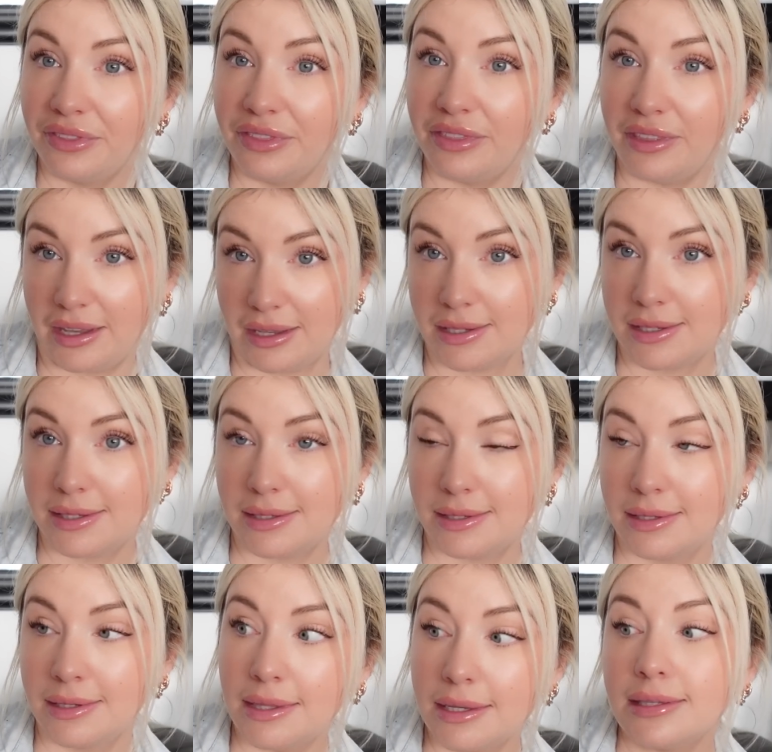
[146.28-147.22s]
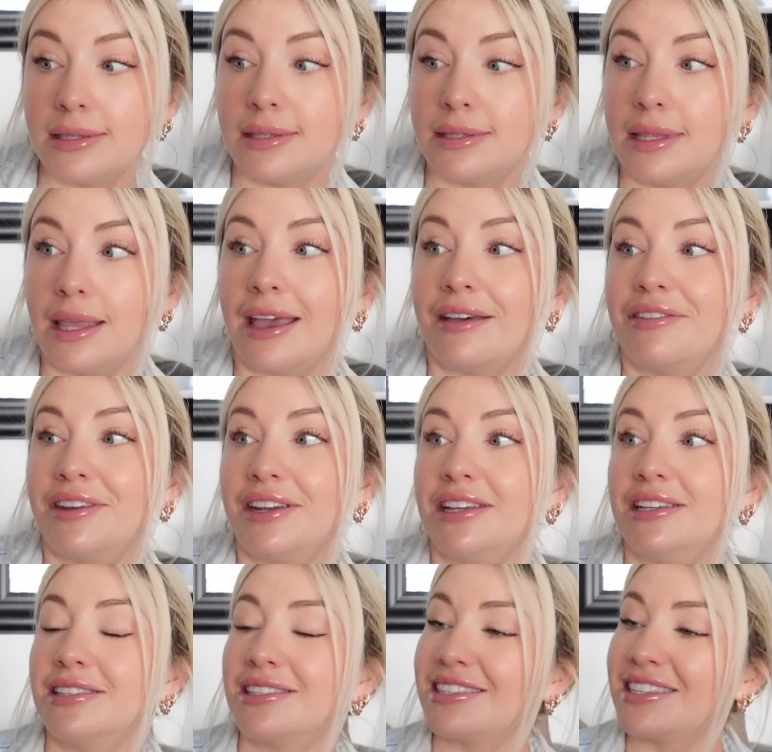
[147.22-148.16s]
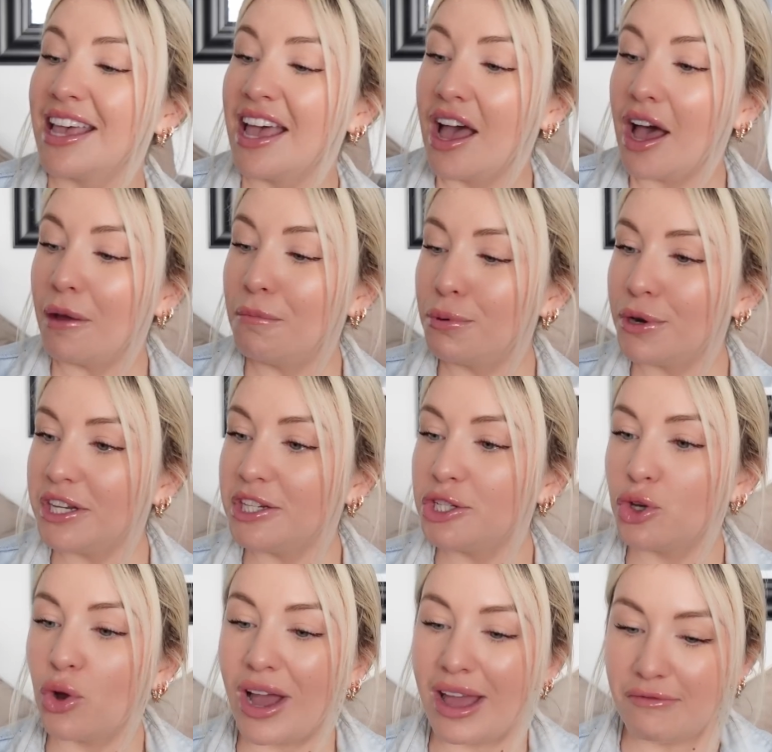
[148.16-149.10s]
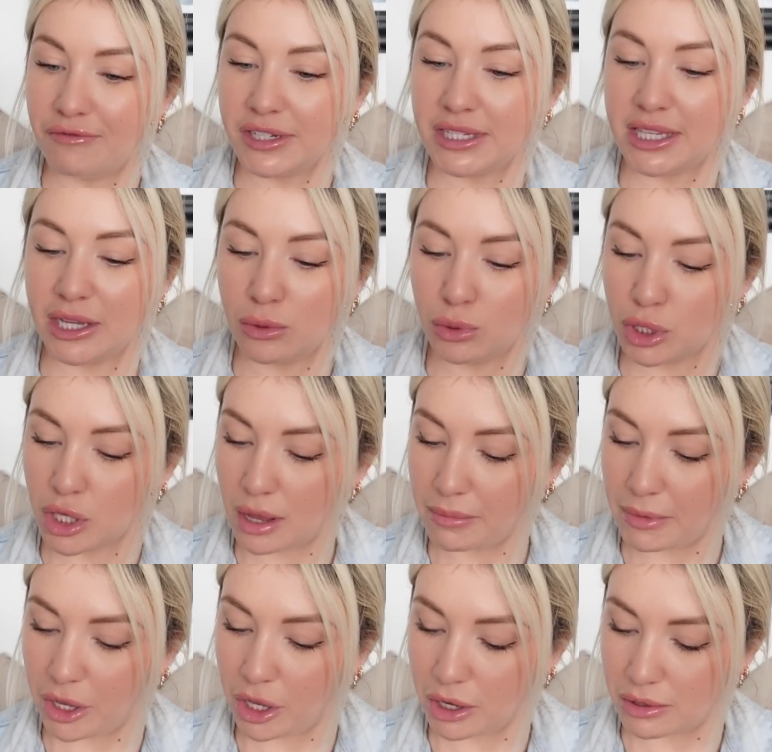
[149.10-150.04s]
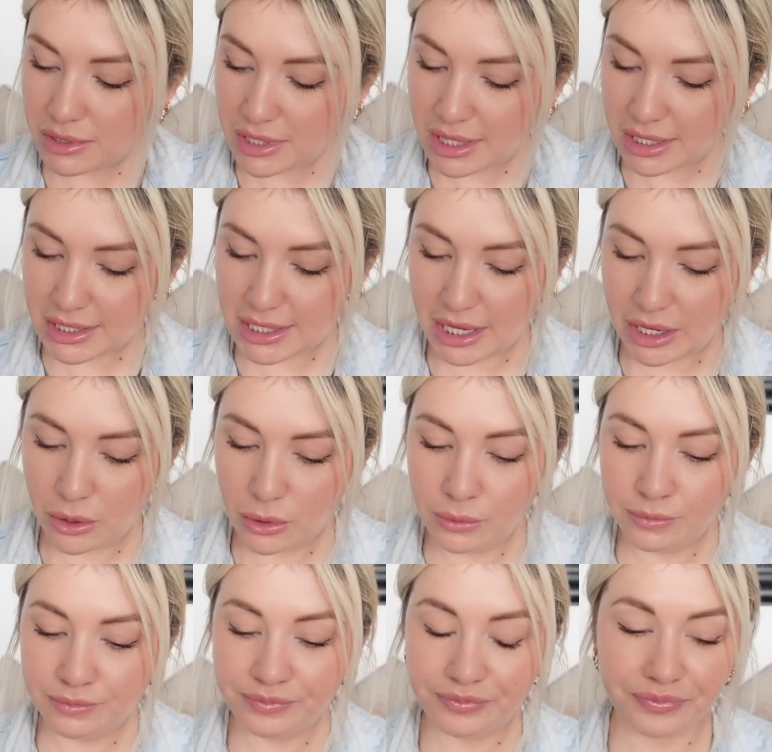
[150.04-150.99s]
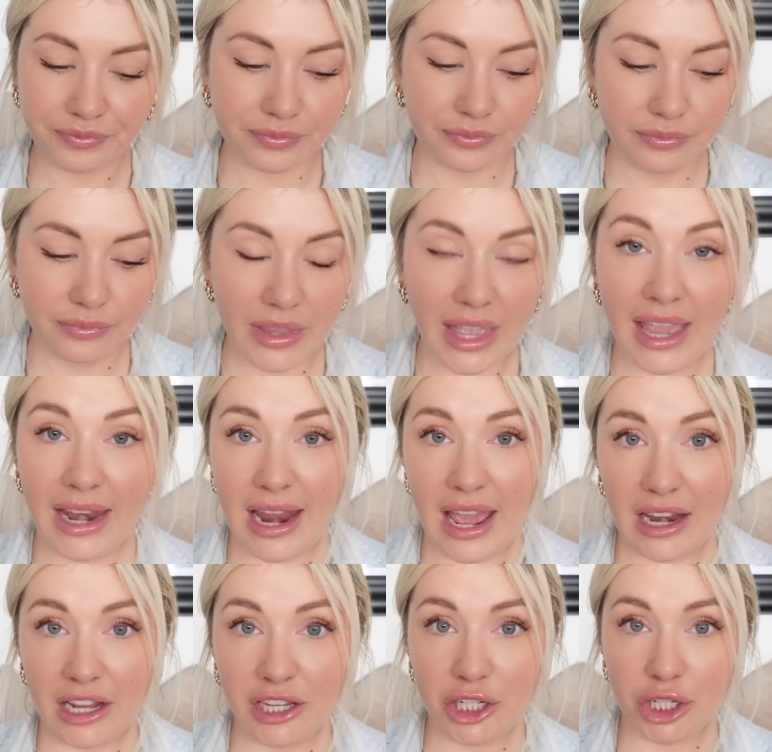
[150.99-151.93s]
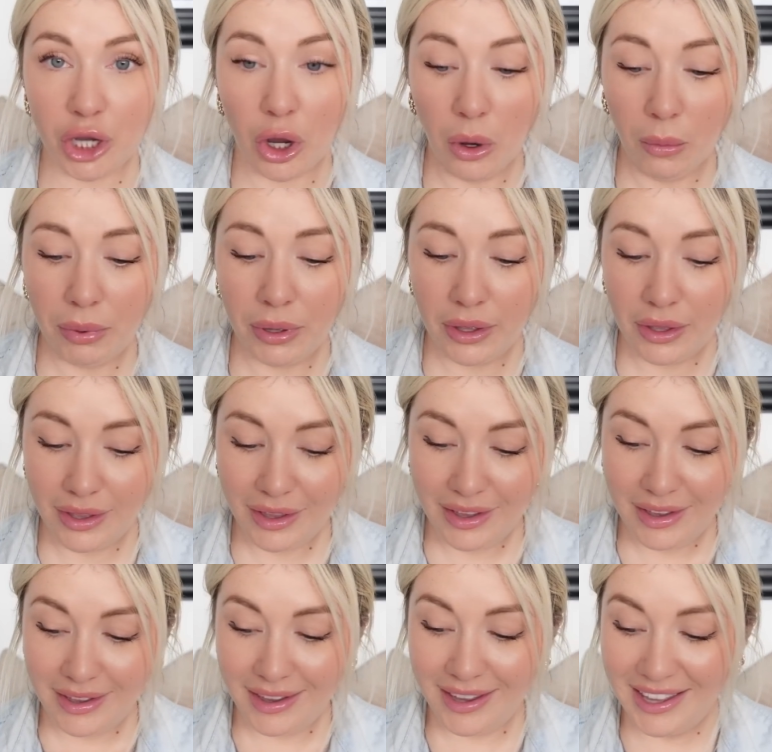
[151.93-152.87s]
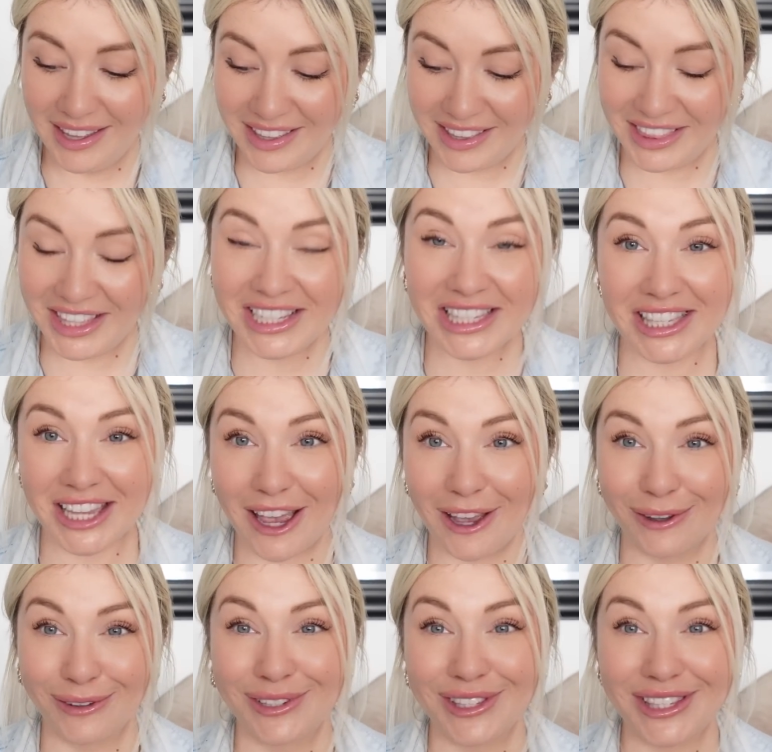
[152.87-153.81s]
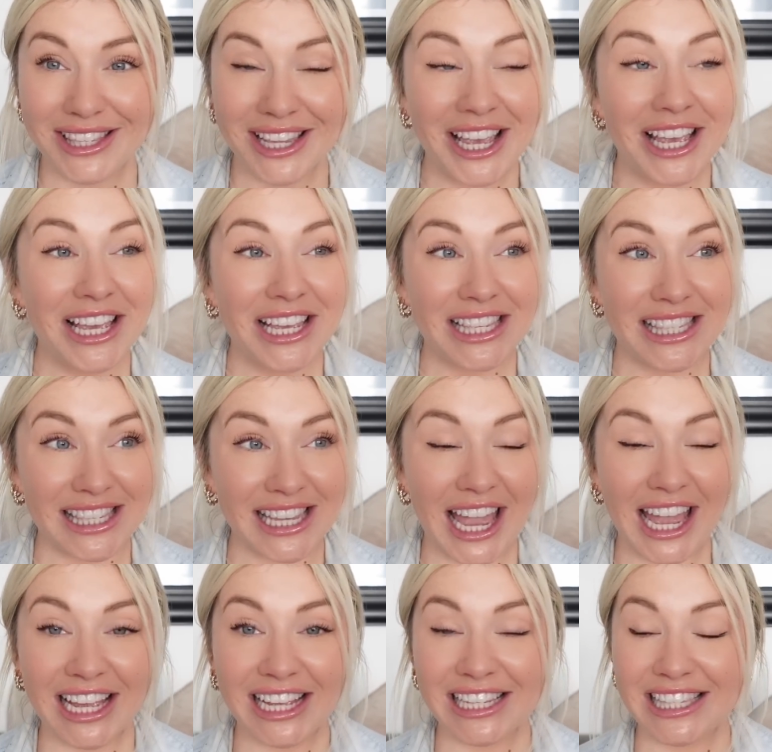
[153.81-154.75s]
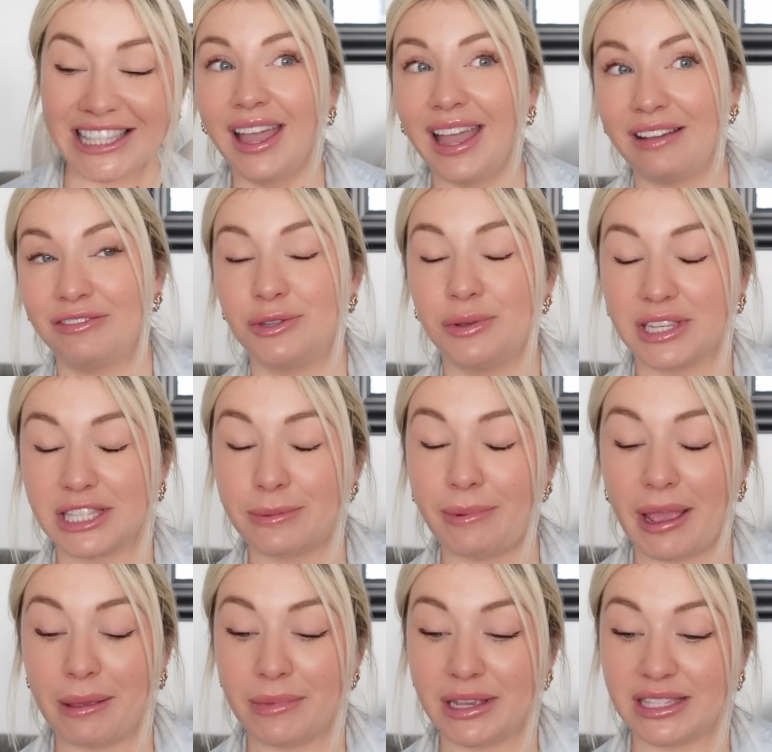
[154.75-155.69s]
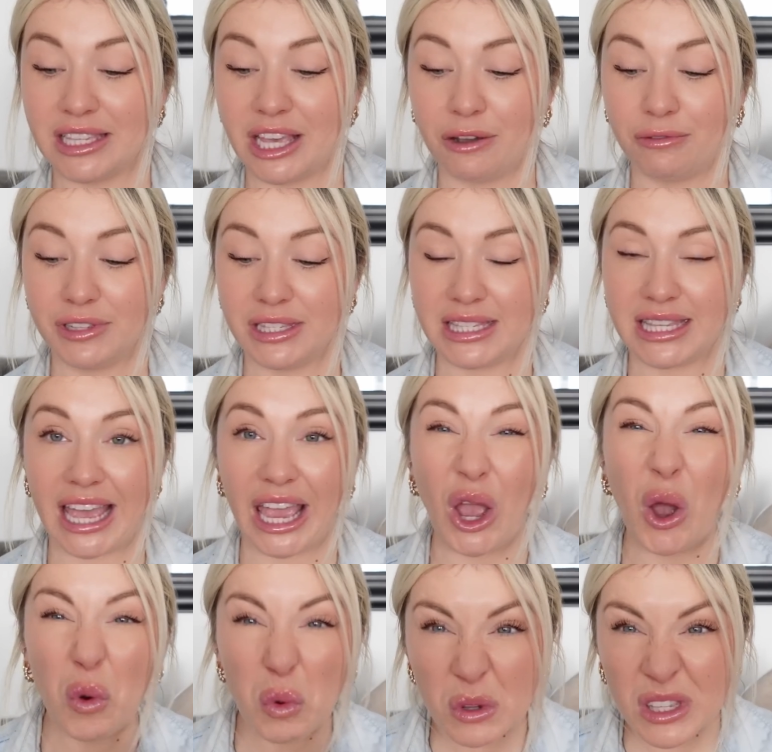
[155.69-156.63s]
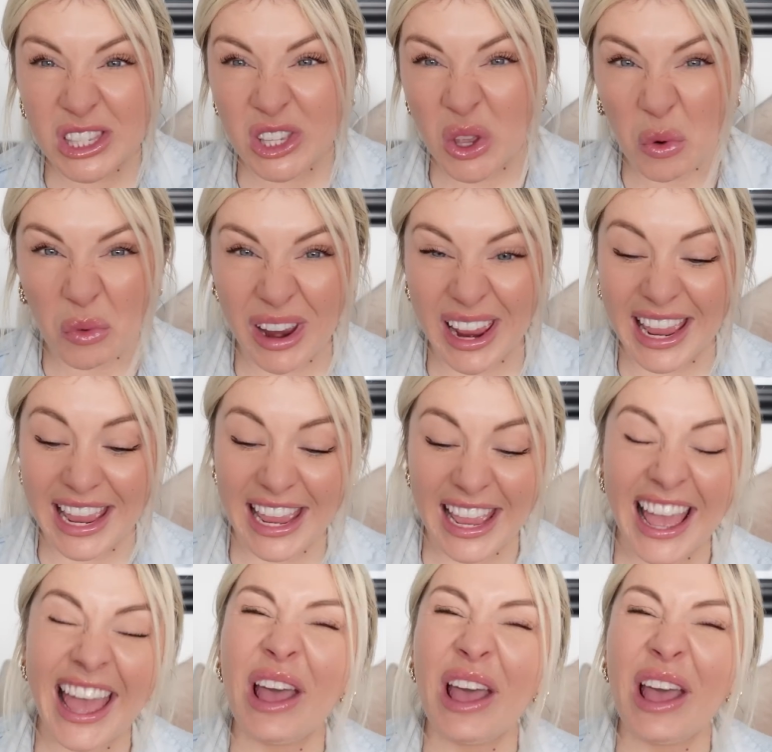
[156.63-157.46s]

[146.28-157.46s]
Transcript: This is the evidence. I'm pretty sure every single time I go to the till in any shop that sells snacks, I have to explain myself and say, oh, sorry,